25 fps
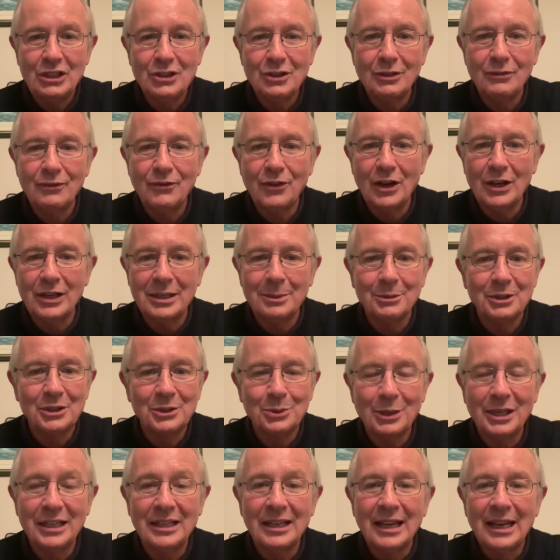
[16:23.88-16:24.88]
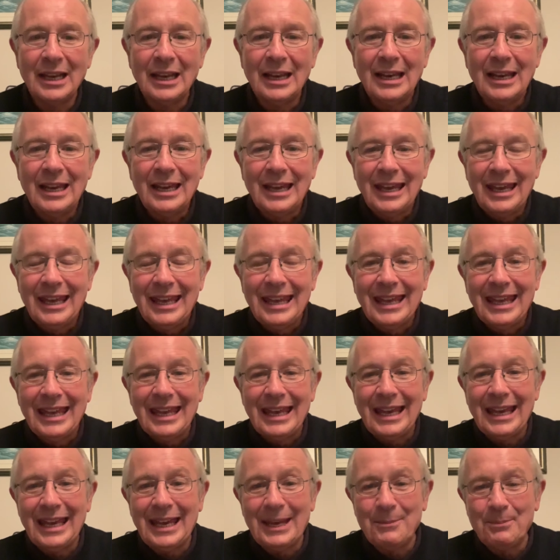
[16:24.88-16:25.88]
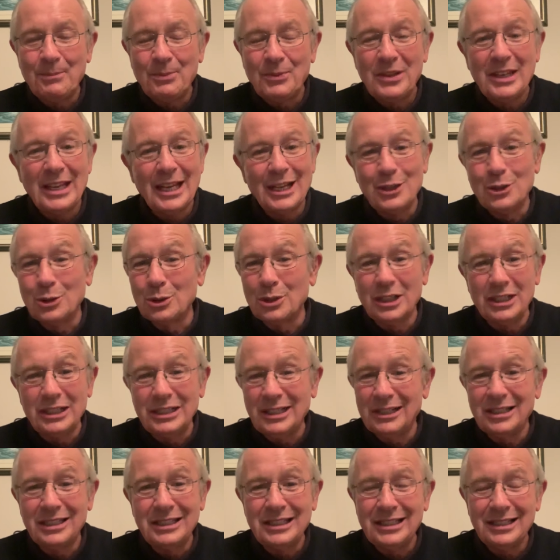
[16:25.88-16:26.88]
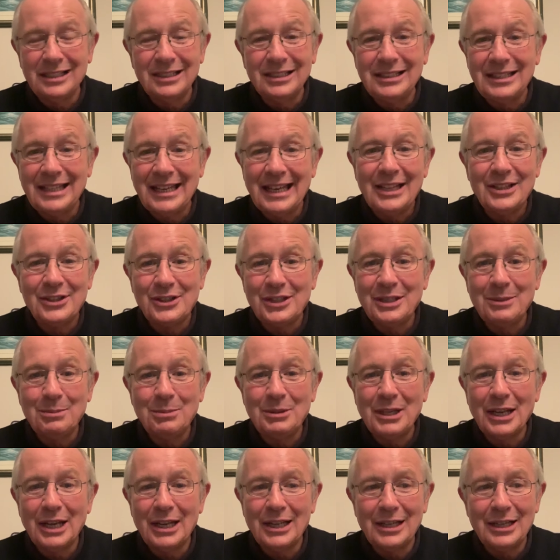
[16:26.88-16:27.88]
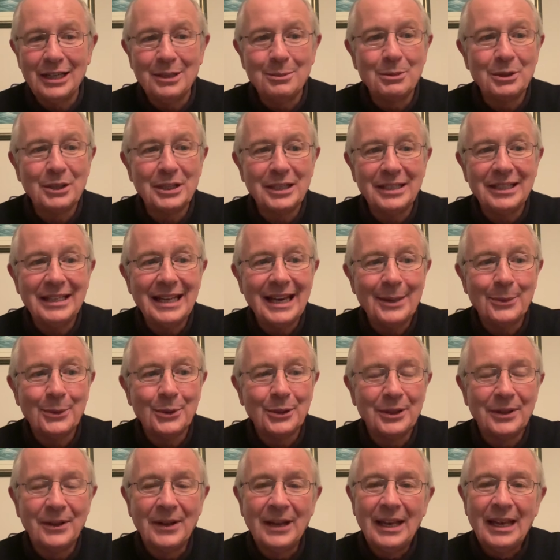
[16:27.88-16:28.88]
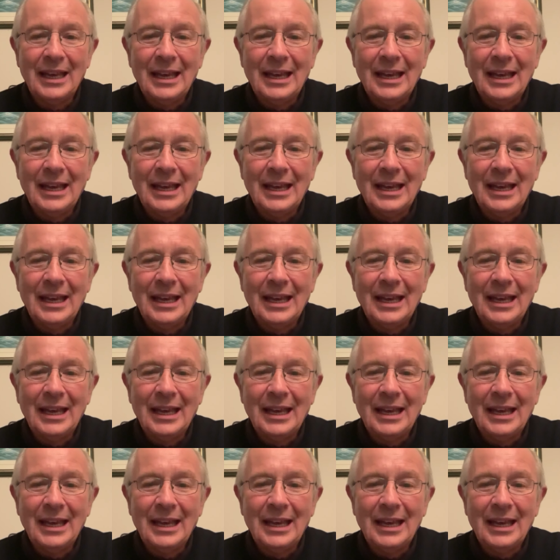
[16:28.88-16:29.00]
for them as well. Yeah, look, I can't see beyond Limerick in that one.